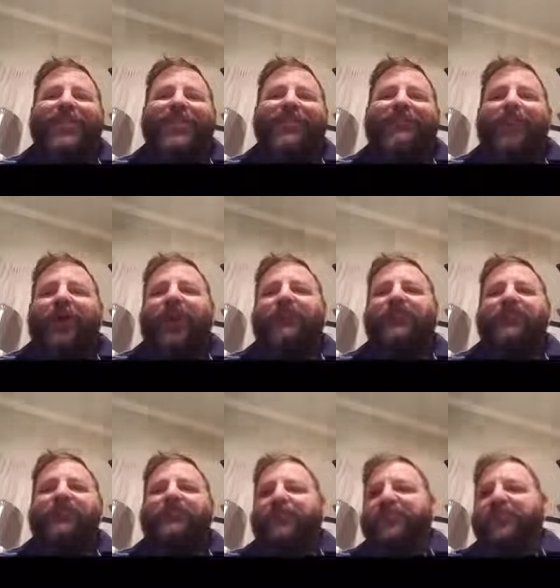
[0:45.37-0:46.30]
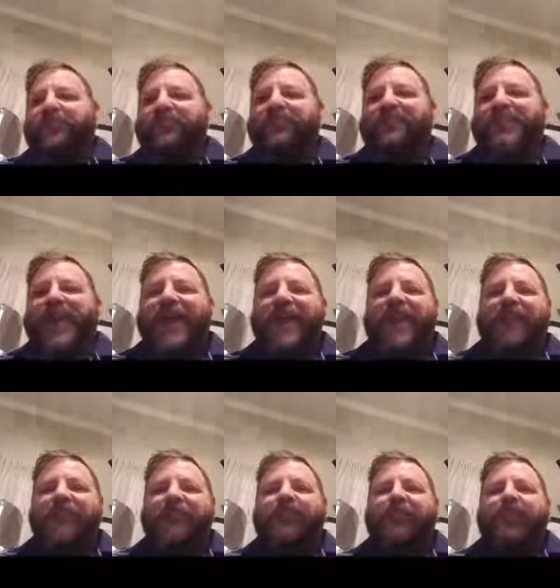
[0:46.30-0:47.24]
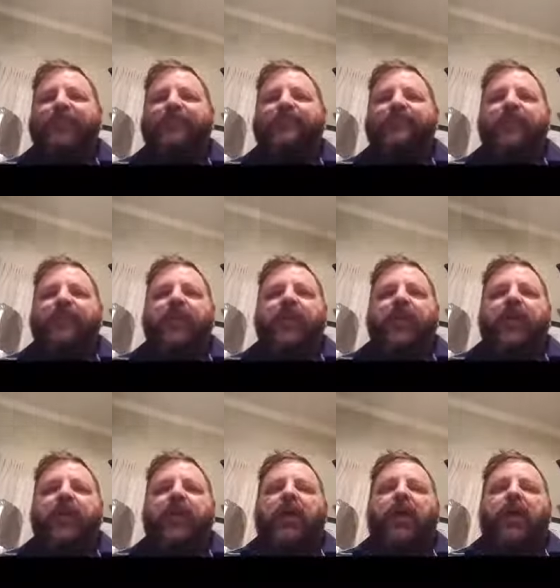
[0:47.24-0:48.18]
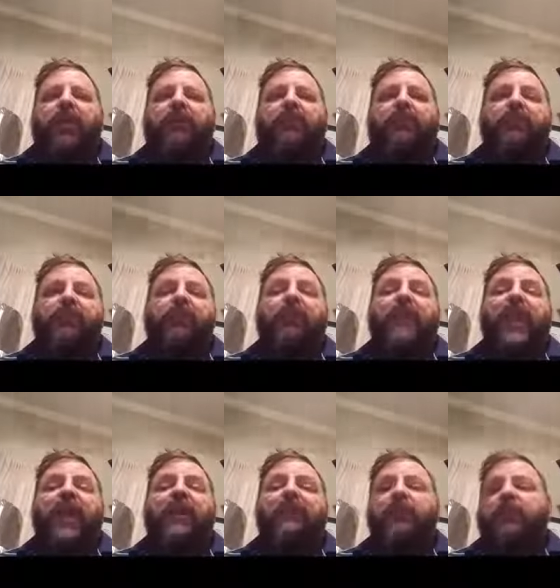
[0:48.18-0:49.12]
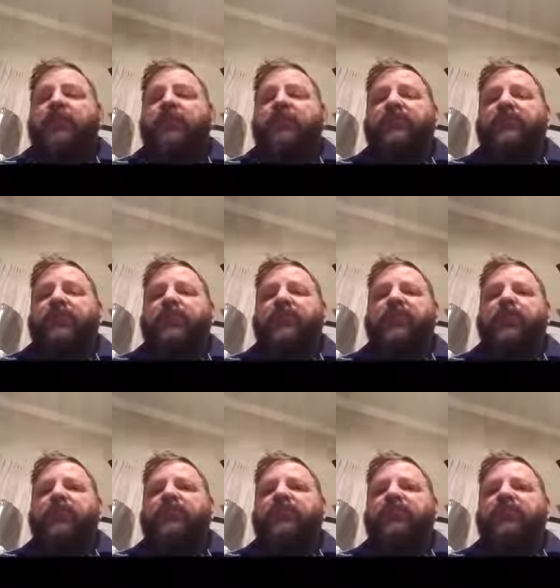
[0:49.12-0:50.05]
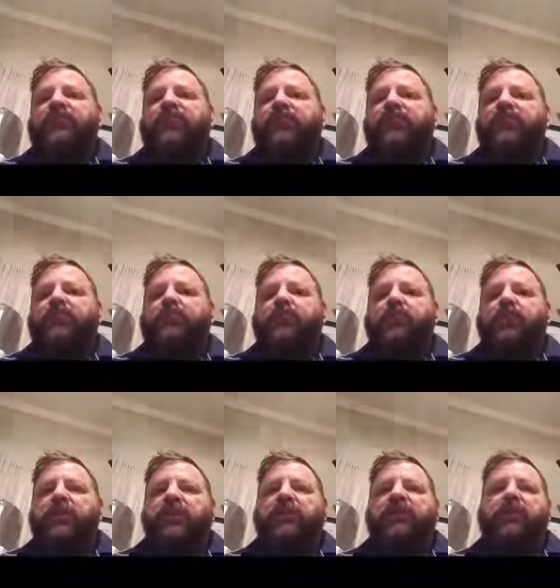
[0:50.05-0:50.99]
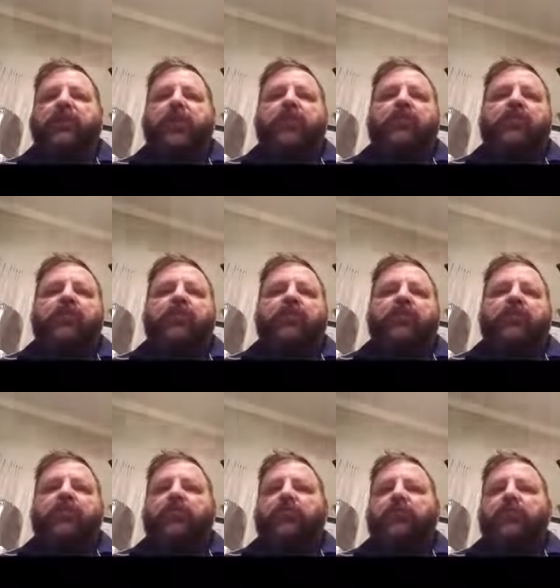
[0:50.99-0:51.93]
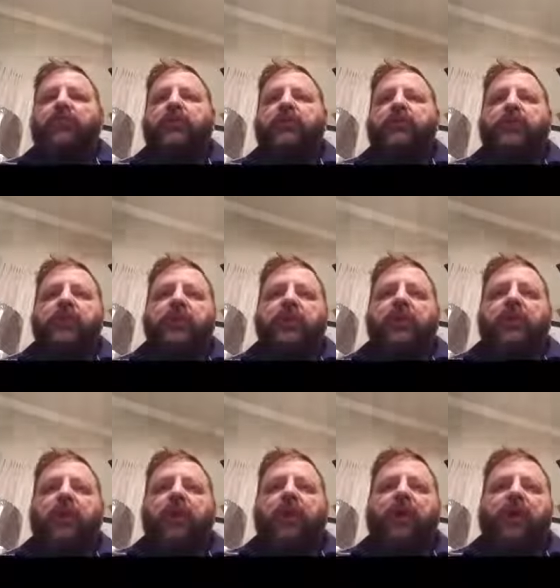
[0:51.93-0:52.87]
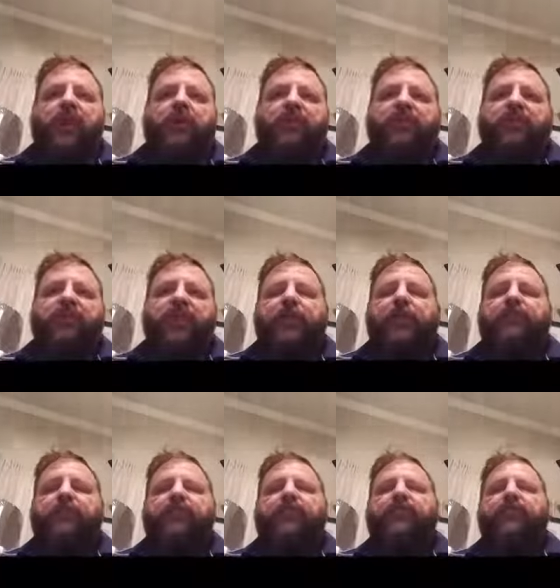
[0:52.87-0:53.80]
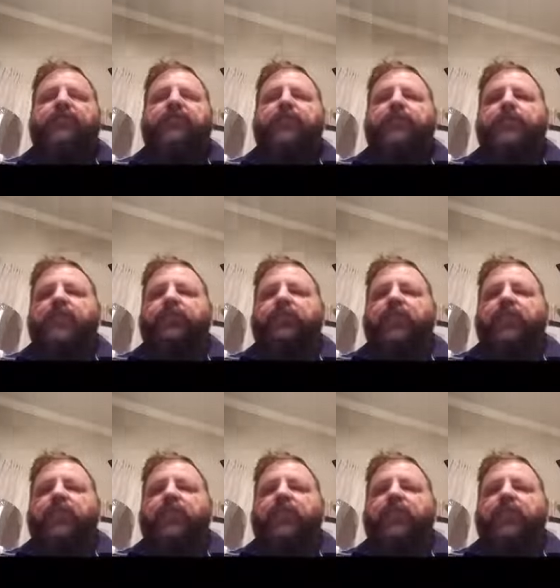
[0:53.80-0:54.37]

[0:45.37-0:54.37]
because why do something and be bad at it, right? So if you're not doing these things, I would suggest you integrate what you're doing, these steps with what you're doing.